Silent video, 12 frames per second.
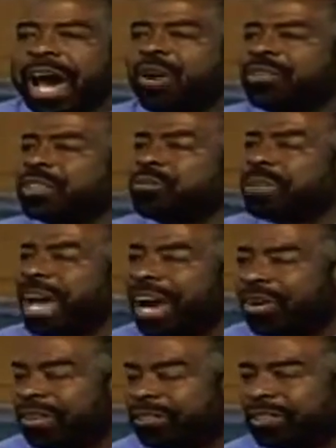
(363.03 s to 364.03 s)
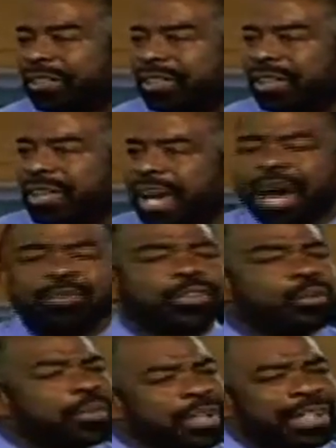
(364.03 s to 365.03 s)
I was embarrassed. I
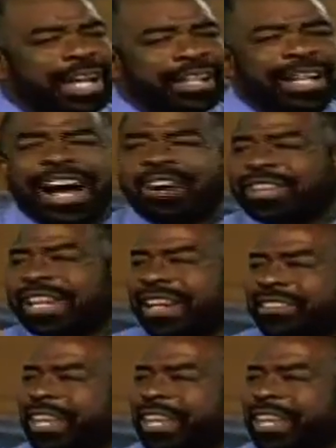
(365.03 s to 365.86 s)
was humiliated. How can I